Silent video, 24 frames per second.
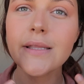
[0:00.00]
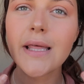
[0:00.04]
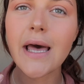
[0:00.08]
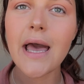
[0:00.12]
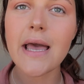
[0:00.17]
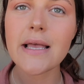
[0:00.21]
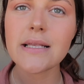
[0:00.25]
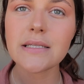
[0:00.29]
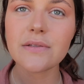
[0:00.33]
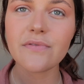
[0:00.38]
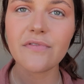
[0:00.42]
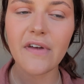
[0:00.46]

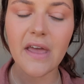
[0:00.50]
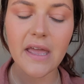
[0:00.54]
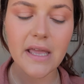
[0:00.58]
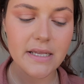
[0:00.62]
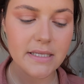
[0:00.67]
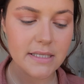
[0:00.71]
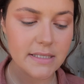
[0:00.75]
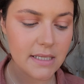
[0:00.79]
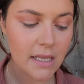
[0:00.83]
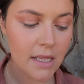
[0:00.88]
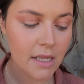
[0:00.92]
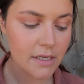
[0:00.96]
That is
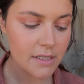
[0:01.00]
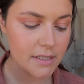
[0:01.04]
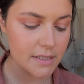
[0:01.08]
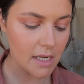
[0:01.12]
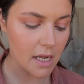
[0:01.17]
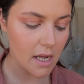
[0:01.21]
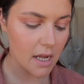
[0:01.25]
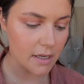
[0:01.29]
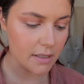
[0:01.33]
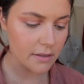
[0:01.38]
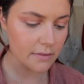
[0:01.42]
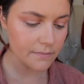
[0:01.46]
face
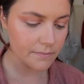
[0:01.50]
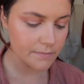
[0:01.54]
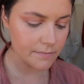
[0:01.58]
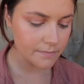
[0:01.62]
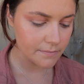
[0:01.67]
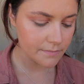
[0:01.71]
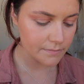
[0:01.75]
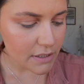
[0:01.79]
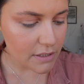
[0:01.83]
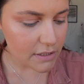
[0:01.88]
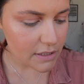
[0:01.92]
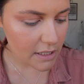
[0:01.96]
done.
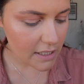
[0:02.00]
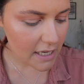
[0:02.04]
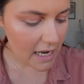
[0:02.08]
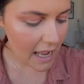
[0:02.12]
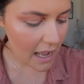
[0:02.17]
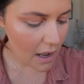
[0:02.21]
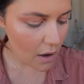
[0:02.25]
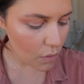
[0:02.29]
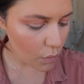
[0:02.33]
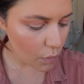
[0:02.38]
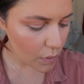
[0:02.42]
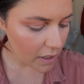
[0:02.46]
So
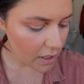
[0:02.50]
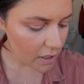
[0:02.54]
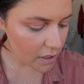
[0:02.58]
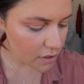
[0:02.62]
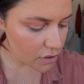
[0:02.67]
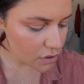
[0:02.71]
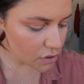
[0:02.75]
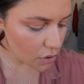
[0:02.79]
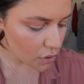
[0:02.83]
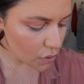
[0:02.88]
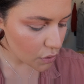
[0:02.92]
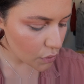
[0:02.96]
now we're gonna
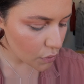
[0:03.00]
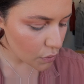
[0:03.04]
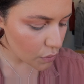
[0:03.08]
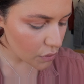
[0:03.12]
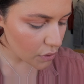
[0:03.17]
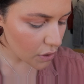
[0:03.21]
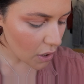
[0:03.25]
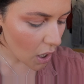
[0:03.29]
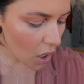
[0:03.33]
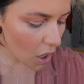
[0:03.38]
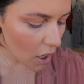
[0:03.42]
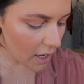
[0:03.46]
do
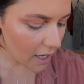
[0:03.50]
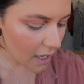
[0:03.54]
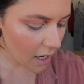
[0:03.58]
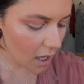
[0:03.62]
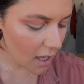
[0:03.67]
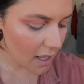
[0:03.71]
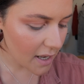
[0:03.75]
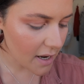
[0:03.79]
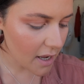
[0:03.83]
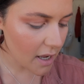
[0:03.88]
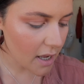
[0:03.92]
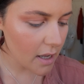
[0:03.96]
the
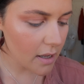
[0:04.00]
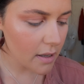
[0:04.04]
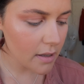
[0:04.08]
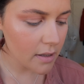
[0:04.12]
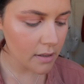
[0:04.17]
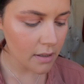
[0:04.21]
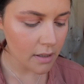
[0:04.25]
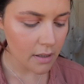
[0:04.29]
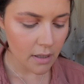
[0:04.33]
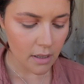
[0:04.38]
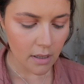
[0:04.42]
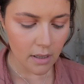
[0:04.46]
eyeliner.
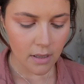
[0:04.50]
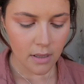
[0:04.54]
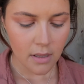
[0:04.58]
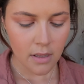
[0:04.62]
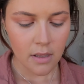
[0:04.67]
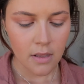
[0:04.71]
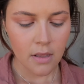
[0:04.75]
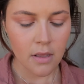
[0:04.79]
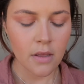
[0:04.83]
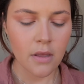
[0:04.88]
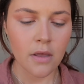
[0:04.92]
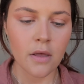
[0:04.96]

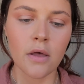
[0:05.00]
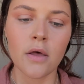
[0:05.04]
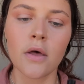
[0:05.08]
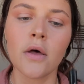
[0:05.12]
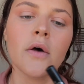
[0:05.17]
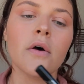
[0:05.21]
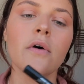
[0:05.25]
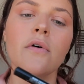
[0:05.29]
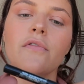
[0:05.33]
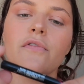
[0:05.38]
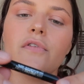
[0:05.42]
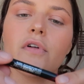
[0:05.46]

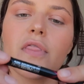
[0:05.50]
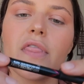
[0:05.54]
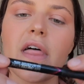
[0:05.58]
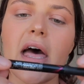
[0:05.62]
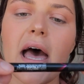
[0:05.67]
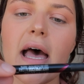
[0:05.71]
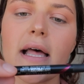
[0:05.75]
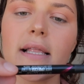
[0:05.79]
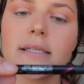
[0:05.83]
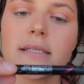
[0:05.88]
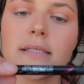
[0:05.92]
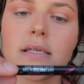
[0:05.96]
For
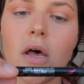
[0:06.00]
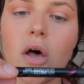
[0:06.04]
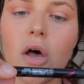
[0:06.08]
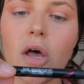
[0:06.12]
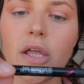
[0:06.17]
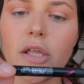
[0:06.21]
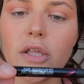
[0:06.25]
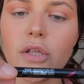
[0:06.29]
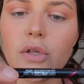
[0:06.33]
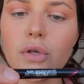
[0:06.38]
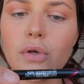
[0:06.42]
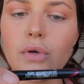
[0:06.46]
that, I
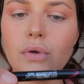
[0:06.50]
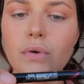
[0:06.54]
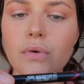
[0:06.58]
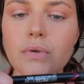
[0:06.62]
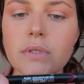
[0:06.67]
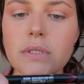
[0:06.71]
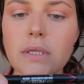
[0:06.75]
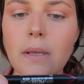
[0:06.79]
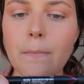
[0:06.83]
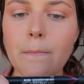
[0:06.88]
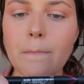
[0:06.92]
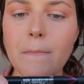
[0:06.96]

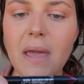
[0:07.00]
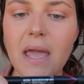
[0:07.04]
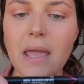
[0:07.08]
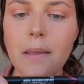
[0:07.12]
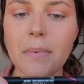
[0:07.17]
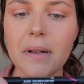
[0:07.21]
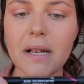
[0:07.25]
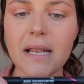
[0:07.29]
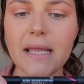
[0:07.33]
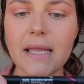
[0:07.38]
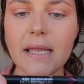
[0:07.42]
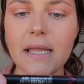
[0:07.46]
use
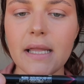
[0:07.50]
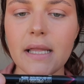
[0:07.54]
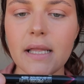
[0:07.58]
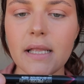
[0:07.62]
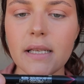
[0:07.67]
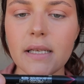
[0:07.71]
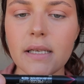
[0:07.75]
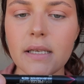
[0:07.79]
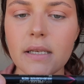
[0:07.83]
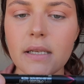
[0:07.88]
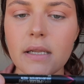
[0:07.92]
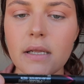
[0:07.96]

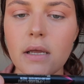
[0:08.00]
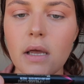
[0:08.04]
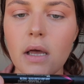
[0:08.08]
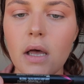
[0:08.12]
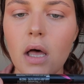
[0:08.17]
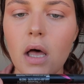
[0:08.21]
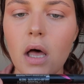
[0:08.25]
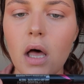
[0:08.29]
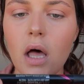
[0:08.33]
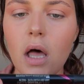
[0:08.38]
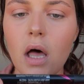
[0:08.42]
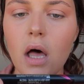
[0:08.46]
Maybelline
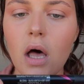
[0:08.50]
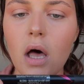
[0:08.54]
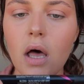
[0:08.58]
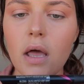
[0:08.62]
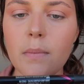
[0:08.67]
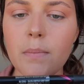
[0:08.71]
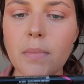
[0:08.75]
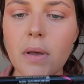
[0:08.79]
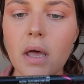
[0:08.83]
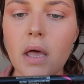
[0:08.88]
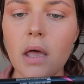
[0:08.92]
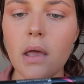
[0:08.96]

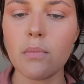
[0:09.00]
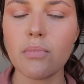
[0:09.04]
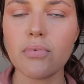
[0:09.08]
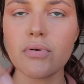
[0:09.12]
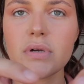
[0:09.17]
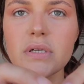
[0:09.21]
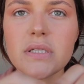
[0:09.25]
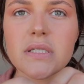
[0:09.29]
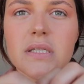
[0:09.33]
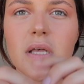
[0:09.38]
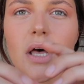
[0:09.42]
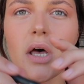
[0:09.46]
Hyper
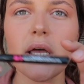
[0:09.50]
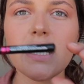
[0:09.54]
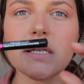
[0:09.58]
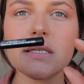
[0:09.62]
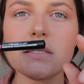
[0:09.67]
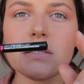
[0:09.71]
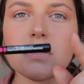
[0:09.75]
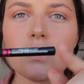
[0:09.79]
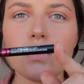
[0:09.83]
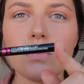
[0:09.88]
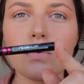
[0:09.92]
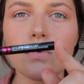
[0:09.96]

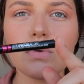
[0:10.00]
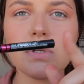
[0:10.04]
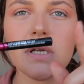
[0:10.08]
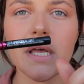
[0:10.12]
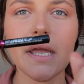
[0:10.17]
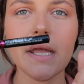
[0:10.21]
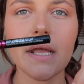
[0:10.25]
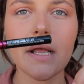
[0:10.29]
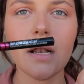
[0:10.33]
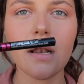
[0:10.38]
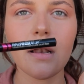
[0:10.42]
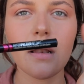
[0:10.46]
Precise All
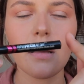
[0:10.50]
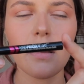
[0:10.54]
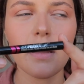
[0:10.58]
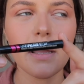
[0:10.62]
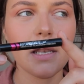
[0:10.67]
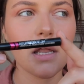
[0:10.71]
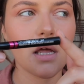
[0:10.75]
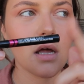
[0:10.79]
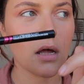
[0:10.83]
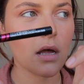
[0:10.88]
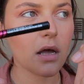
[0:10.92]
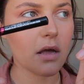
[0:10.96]
Day
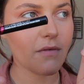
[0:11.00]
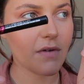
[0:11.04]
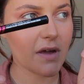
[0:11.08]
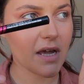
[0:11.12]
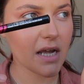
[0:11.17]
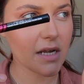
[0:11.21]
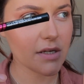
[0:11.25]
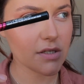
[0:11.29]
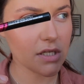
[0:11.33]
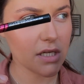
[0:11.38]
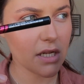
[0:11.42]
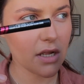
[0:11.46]
Liner. I've
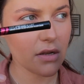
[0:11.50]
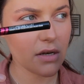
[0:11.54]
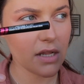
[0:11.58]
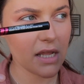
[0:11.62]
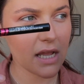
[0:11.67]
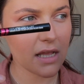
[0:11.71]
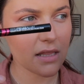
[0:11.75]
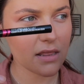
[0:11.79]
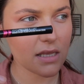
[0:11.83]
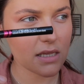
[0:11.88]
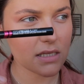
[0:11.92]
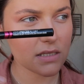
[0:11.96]
actually only
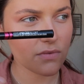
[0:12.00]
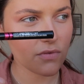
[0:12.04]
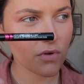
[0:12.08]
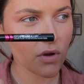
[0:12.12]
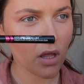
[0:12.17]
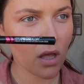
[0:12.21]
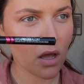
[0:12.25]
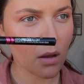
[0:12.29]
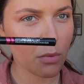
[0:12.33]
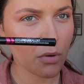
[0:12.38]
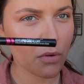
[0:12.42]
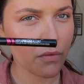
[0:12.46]
had this for a
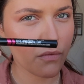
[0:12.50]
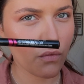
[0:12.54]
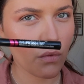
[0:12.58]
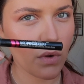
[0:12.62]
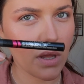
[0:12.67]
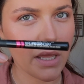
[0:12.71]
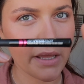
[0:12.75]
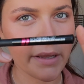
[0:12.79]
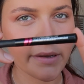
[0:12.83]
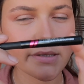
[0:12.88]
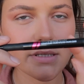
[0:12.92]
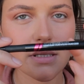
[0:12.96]
couple of
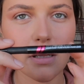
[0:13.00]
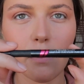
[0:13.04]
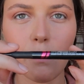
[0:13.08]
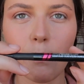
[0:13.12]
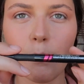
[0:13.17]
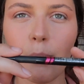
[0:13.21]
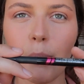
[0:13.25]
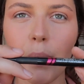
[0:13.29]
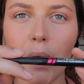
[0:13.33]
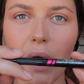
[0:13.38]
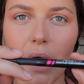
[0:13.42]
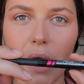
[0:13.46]
weeks,
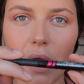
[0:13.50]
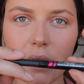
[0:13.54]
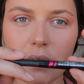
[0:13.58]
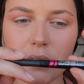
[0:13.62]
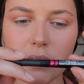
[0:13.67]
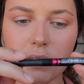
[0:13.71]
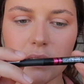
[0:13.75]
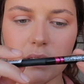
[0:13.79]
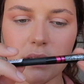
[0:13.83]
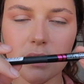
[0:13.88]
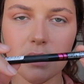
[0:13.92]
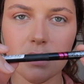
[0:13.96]

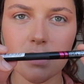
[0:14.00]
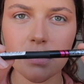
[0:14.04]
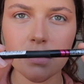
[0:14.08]
but